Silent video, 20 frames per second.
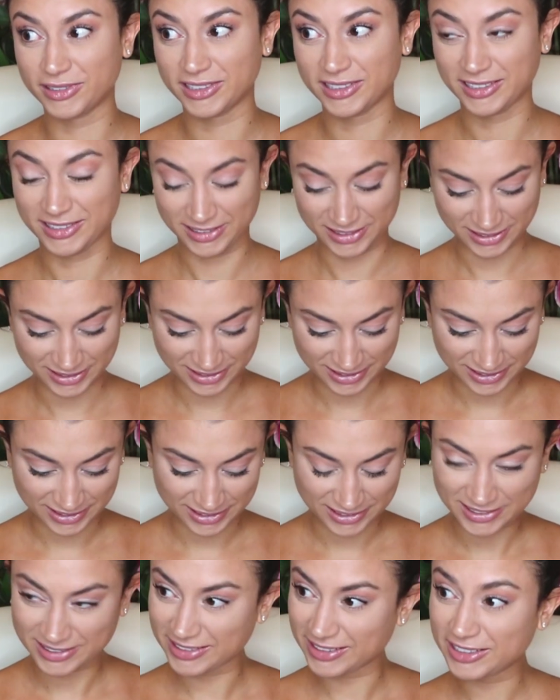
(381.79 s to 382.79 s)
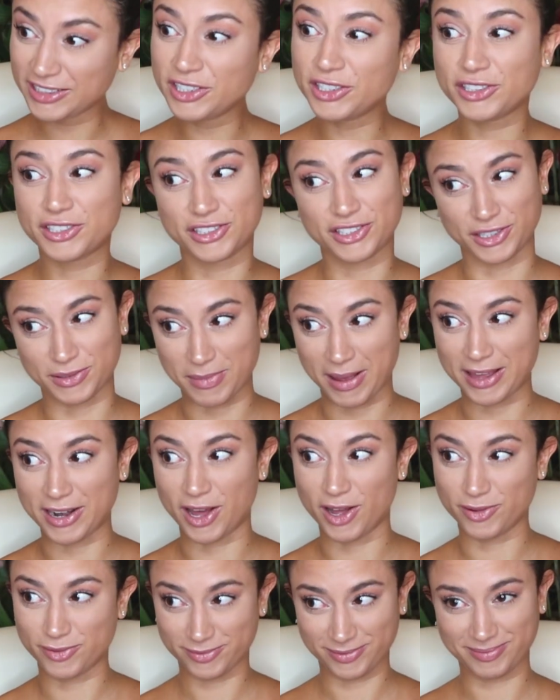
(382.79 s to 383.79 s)
That's yours. You need to turn mine
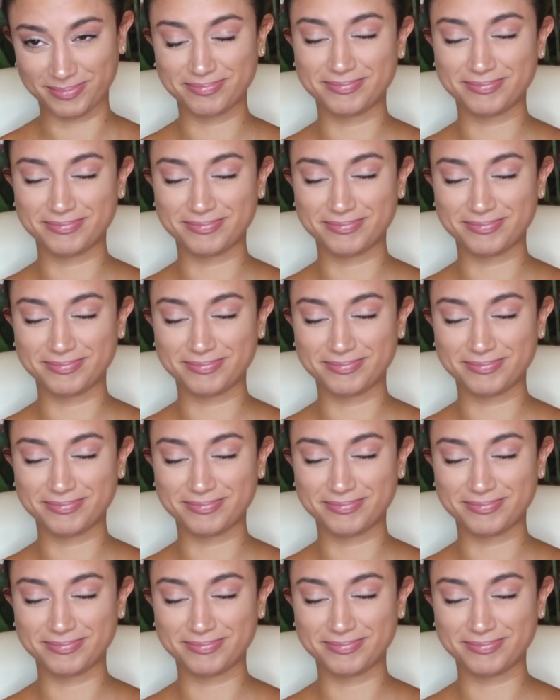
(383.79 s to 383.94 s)
off.